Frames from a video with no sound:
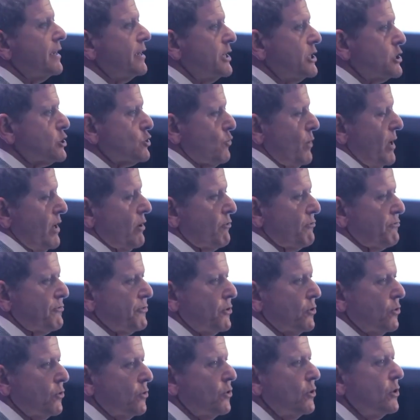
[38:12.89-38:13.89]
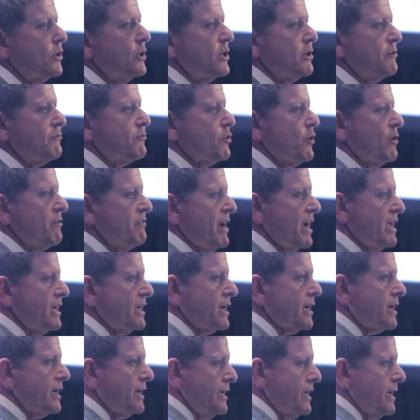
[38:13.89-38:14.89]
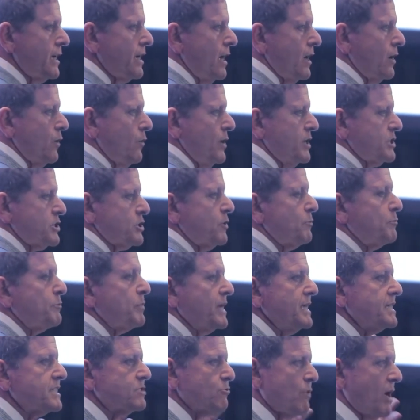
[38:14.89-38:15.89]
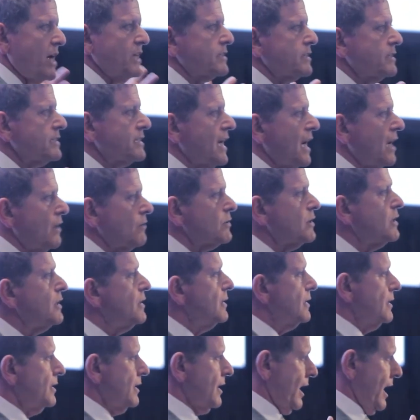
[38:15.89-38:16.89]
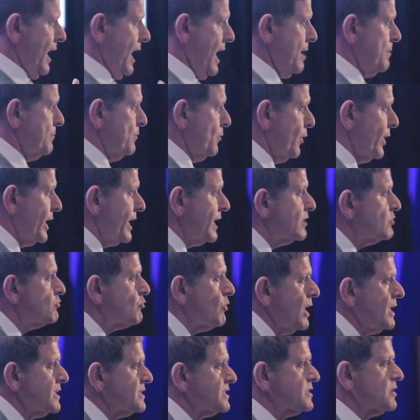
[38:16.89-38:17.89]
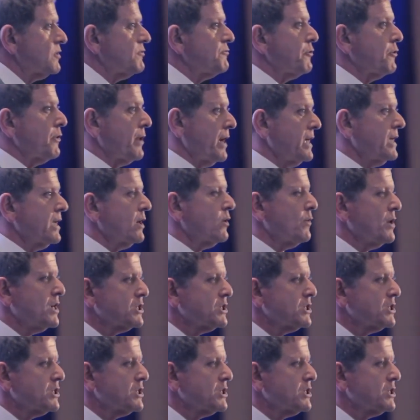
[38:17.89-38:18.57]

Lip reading: Each one of you, if you have any clinical question, please write it down. I am willing to answer for any